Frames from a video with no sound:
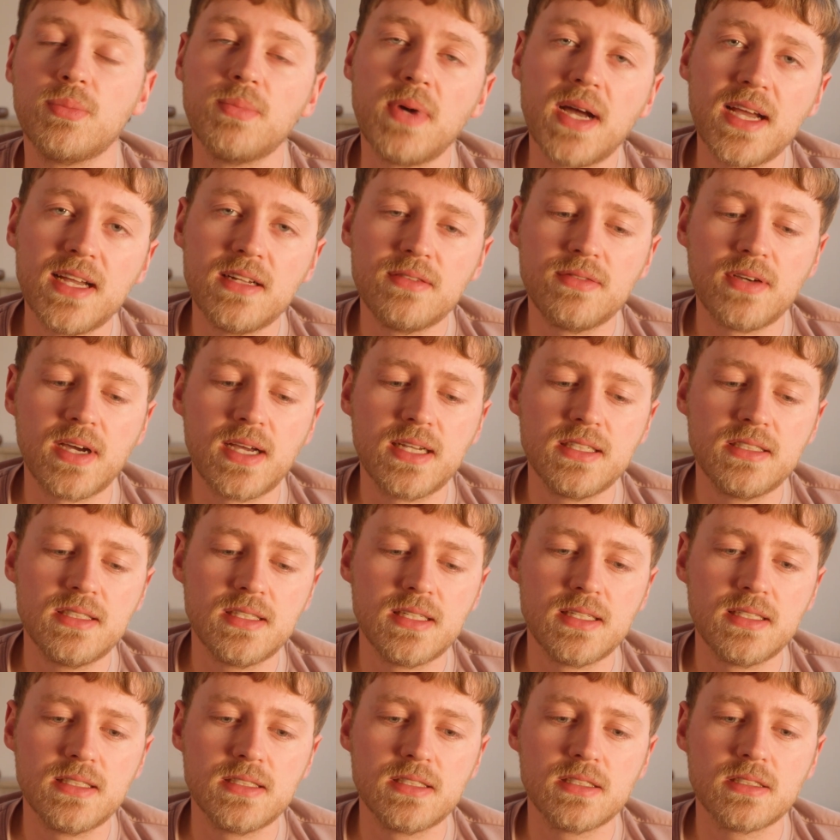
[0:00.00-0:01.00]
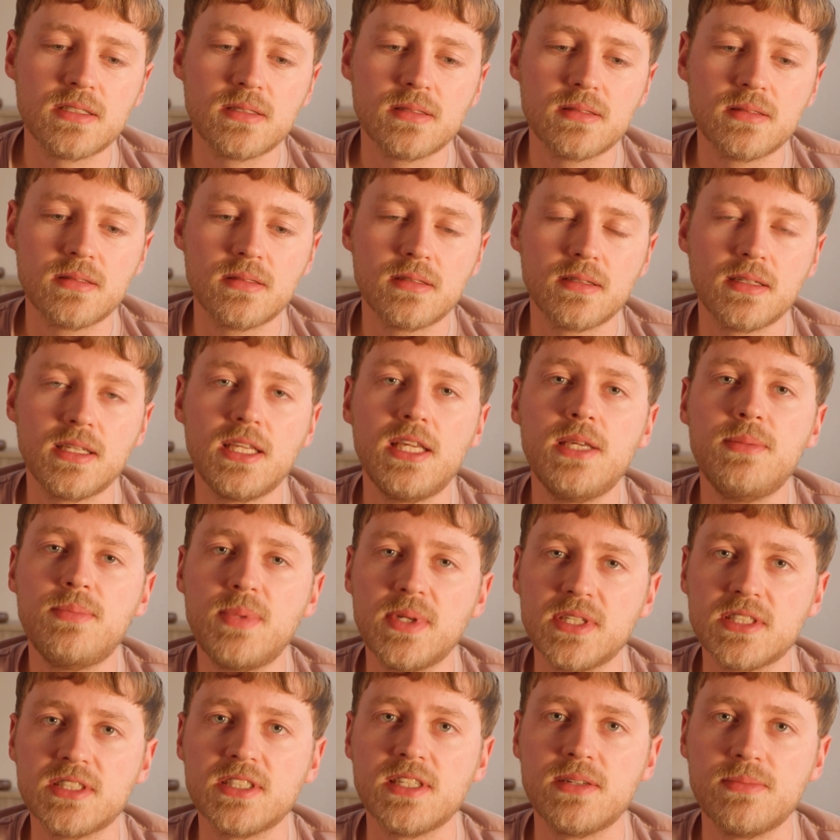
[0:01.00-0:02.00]
my advice is keep
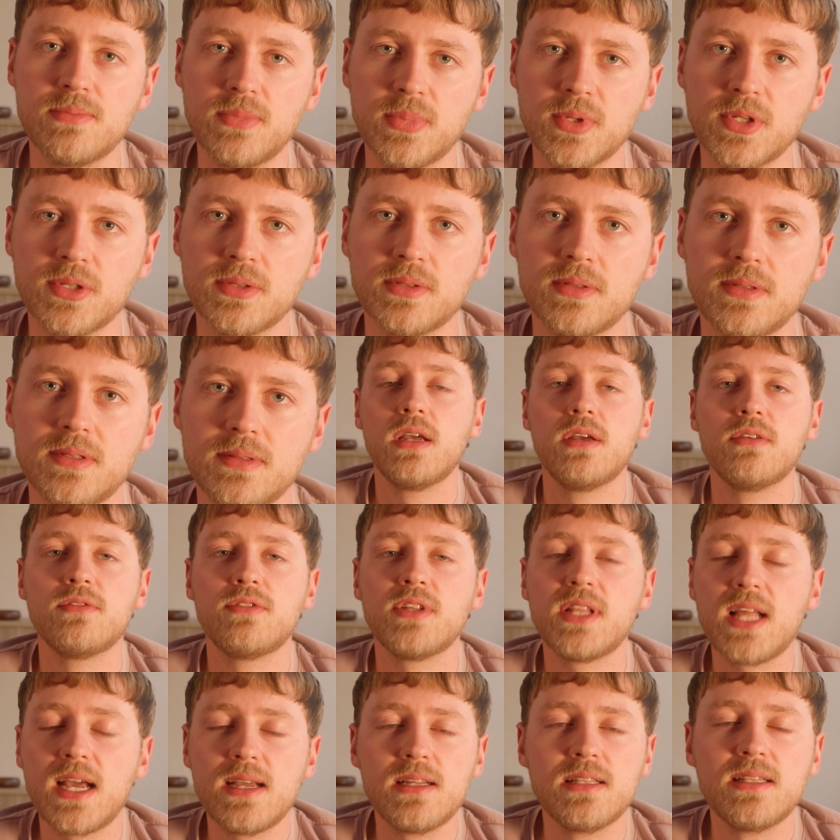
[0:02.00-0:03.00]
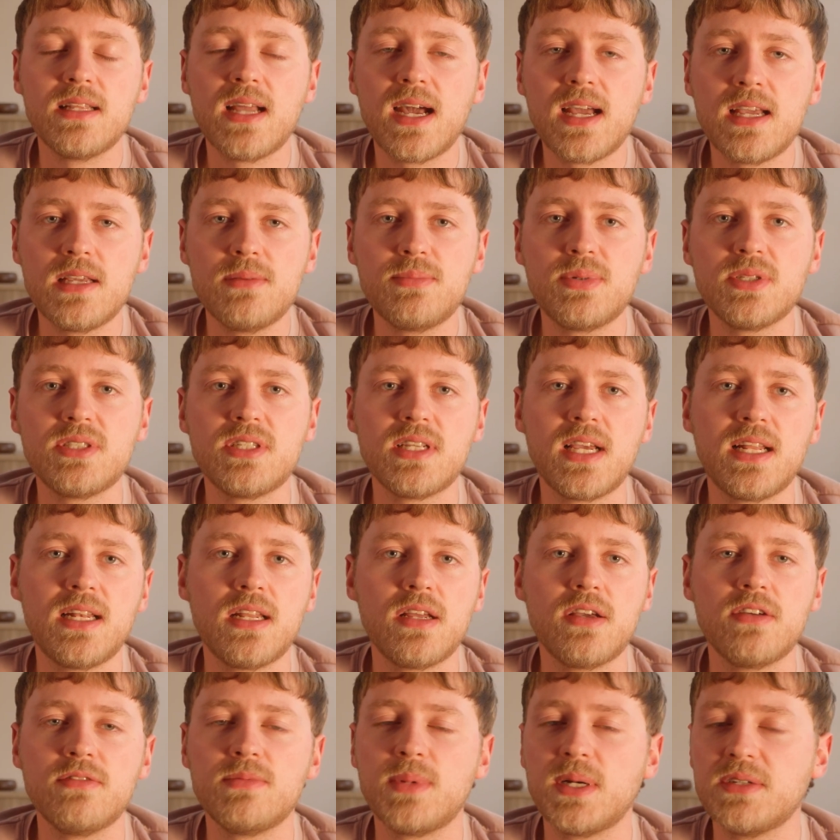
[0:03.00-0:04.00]
it simple. For like 90%
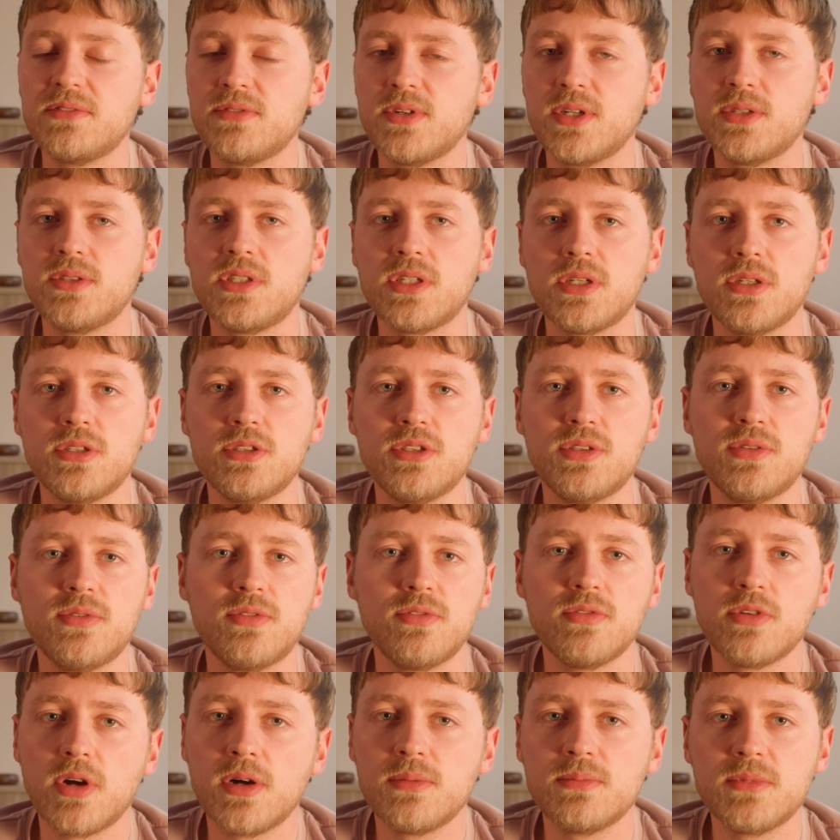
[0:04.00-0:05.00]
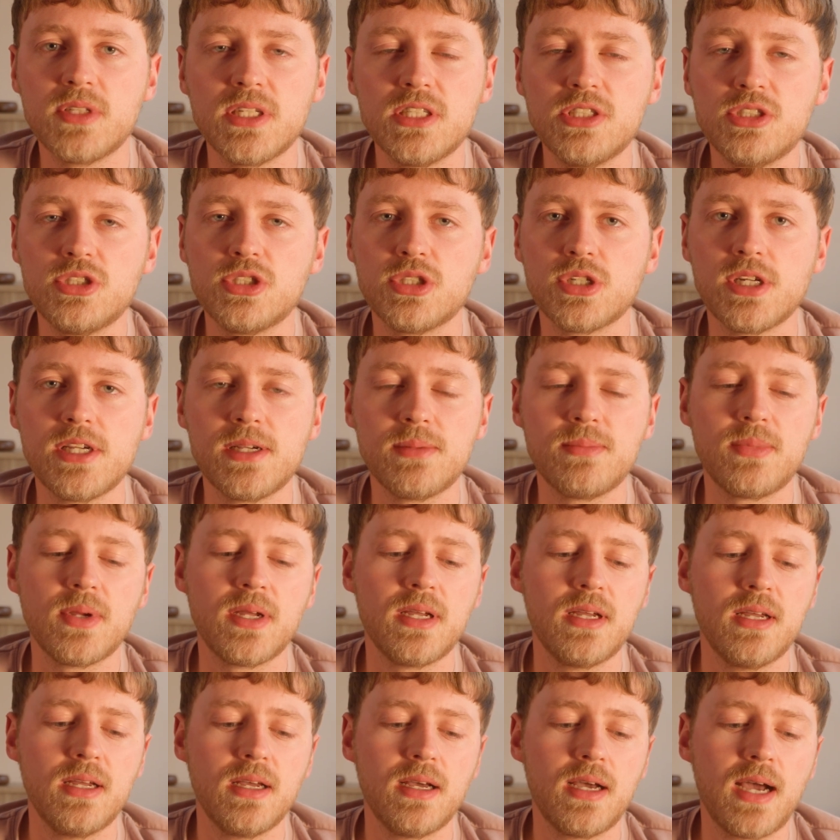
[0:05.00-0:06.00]
of my photos from this trip,
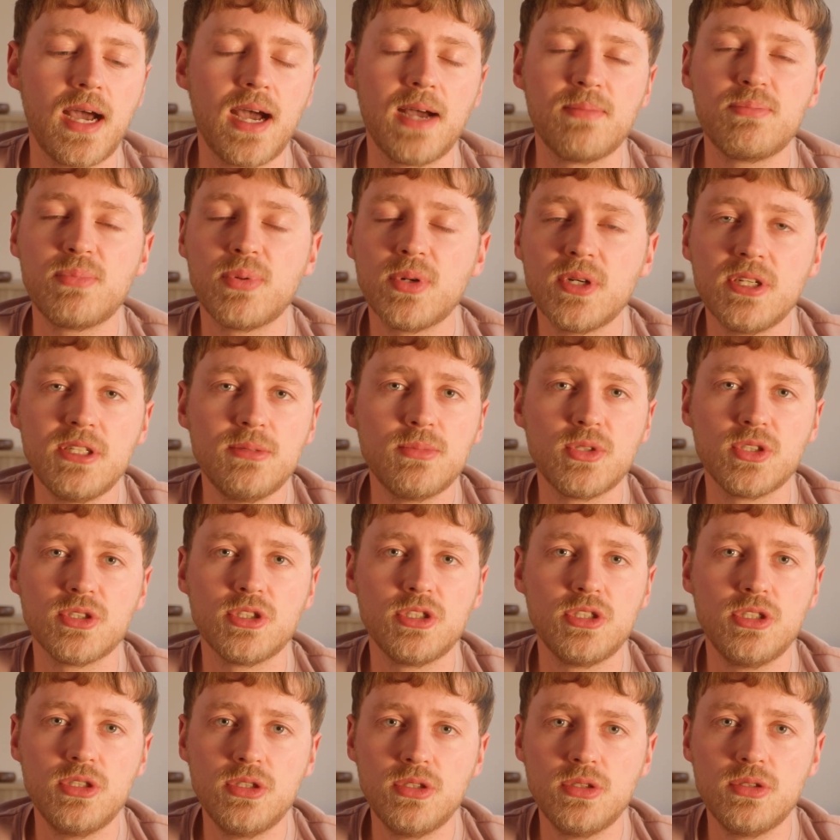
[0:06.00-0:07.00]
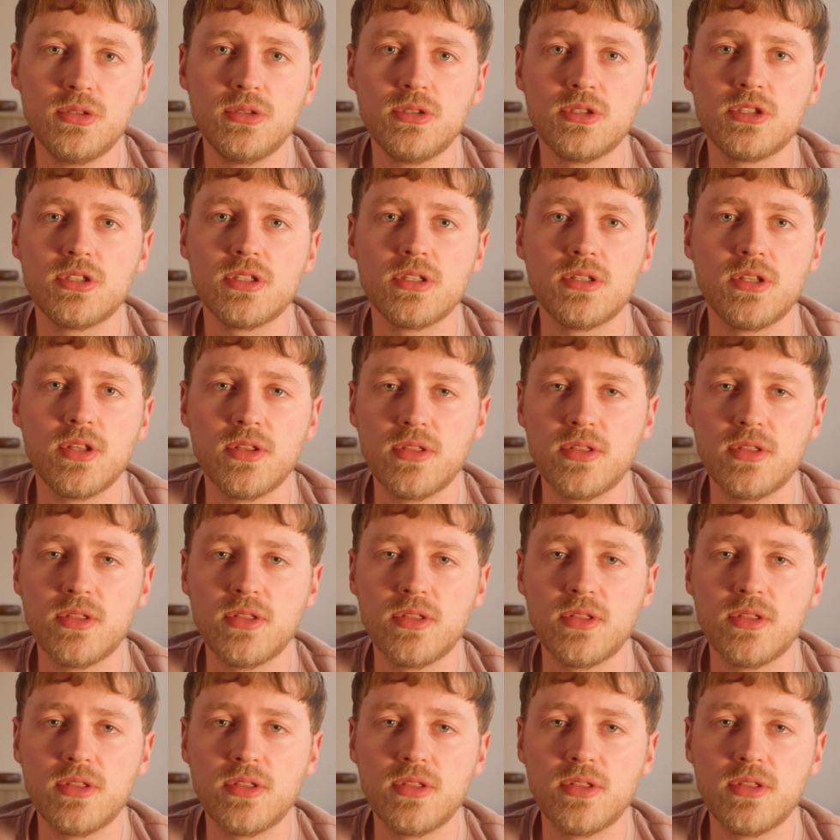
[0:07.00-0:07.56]
I pretty much used the